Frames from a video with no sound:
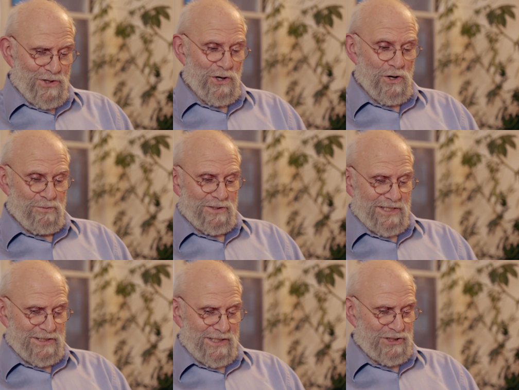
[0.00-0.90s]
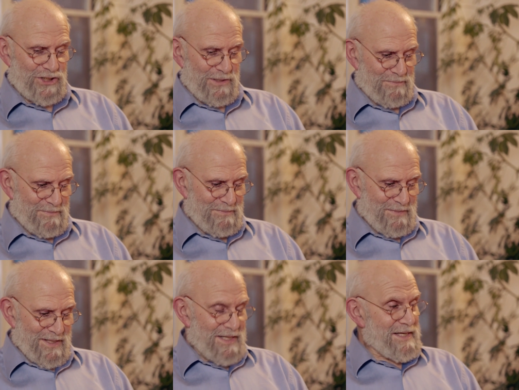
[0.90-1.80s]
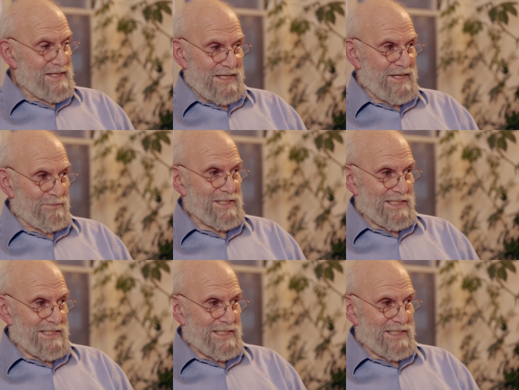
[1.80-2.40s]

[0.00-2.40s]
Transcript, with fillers: hobbled into the gym, he was